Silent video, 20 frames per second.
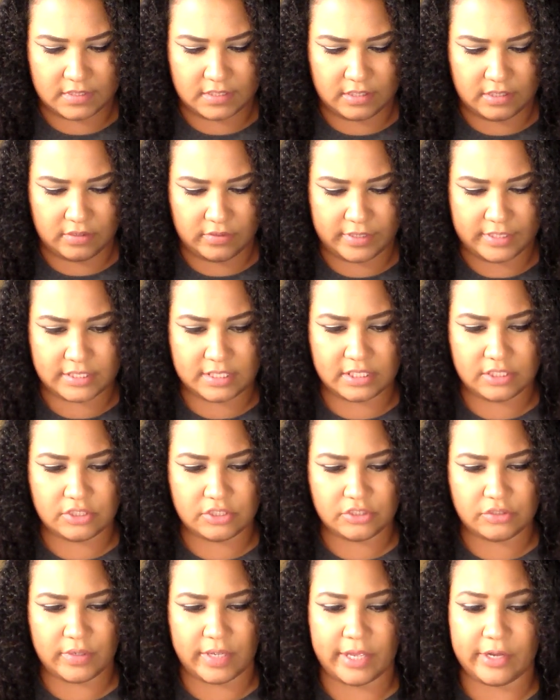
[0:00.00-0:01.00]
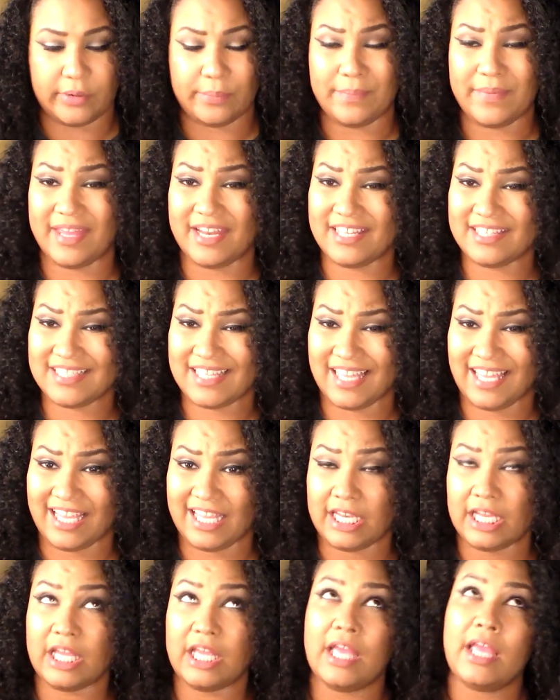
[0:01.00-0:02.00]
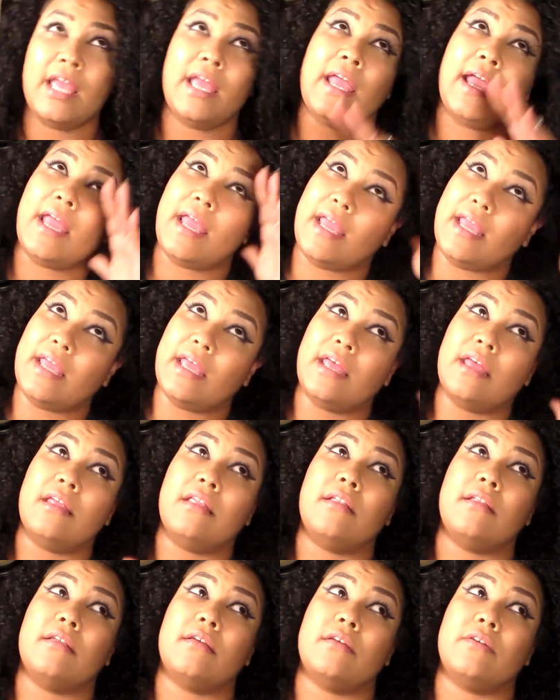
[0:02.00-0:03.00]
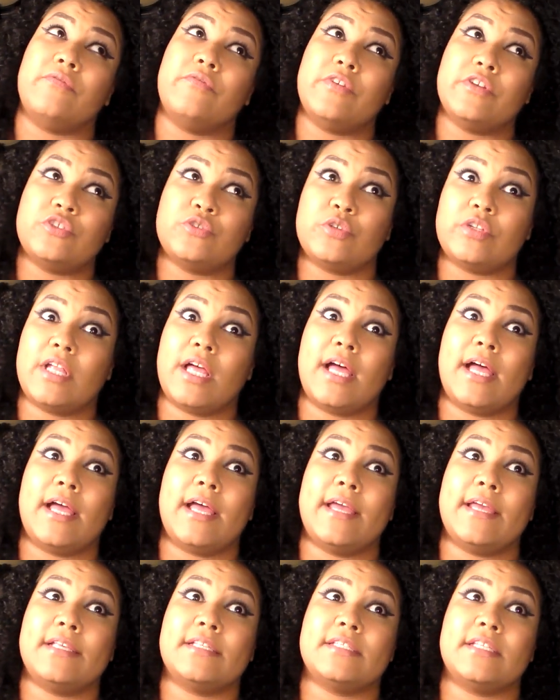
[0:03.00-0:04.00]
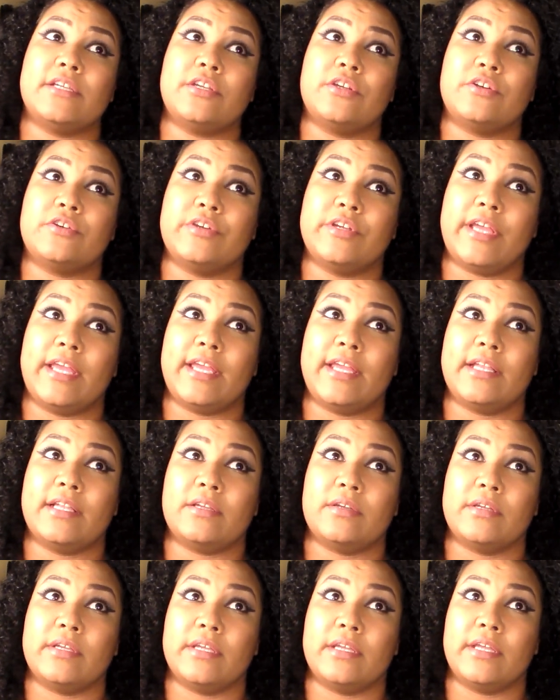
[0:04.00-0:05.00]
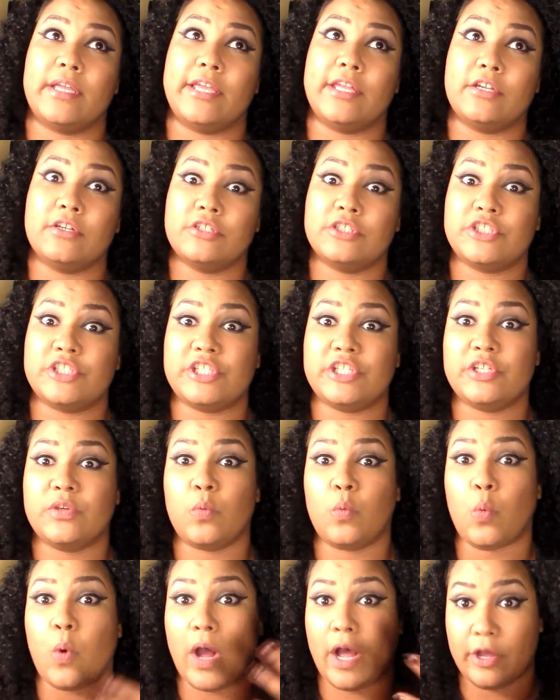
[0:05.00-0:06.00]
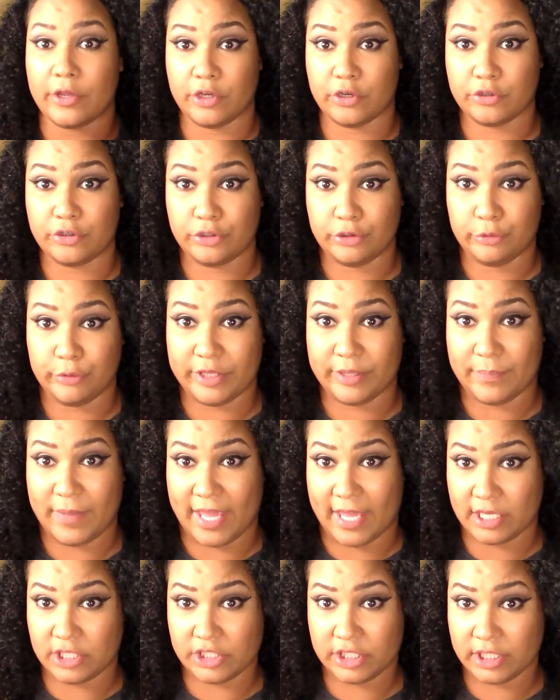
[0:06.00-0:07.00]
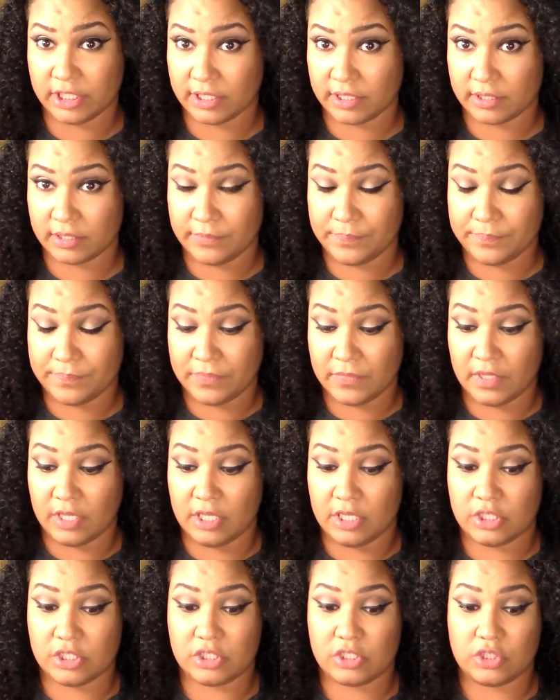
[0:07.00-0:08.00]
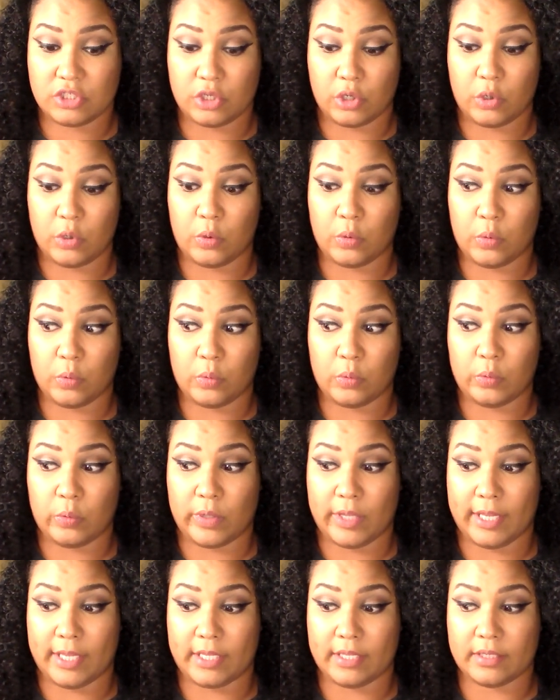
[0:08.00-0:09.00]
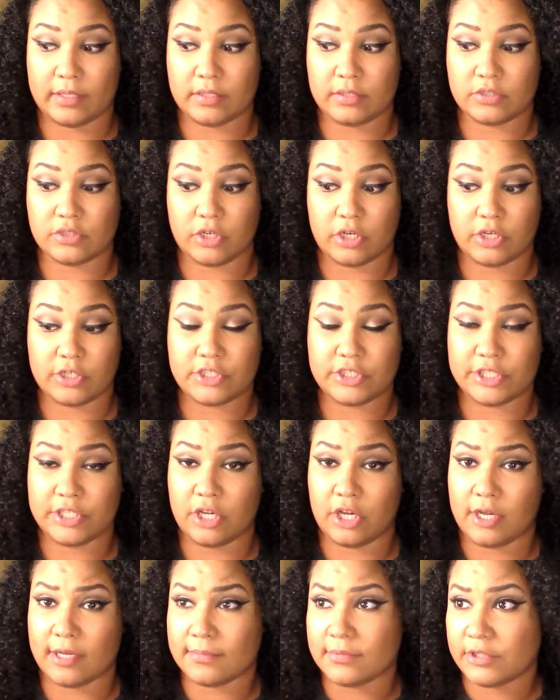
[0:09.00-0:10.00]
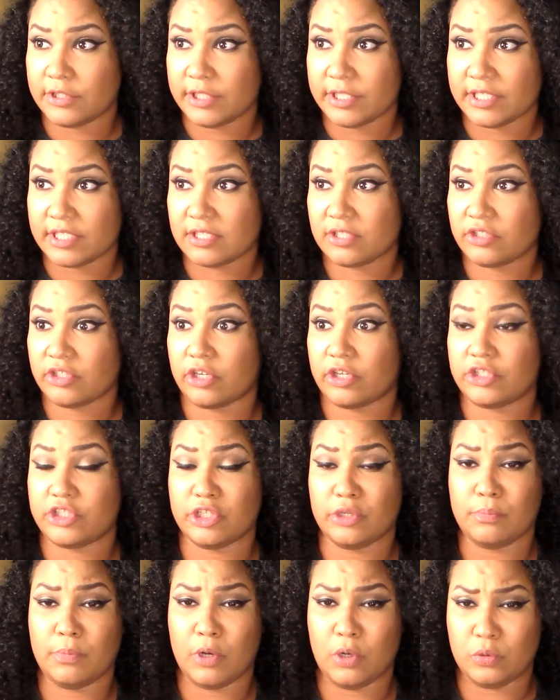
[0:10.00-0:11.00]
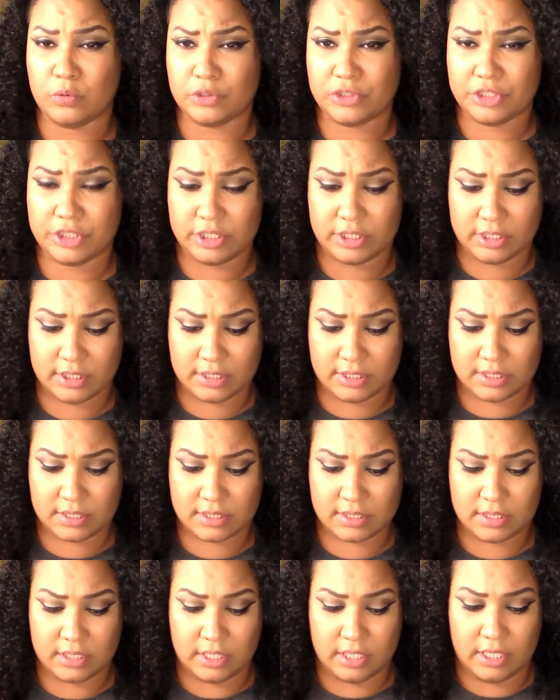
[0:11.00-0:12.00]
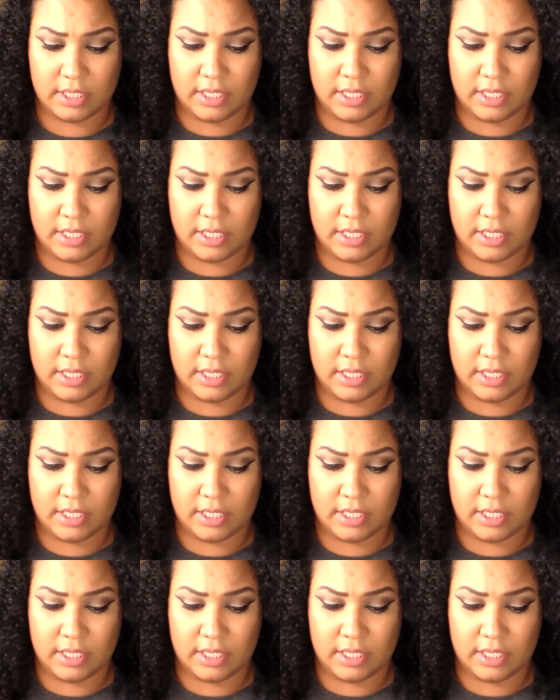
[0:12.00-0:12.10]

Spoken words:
So it teaches you how to meditate and visualize and create energy while you're doing magic. So like charging objects, charging potions,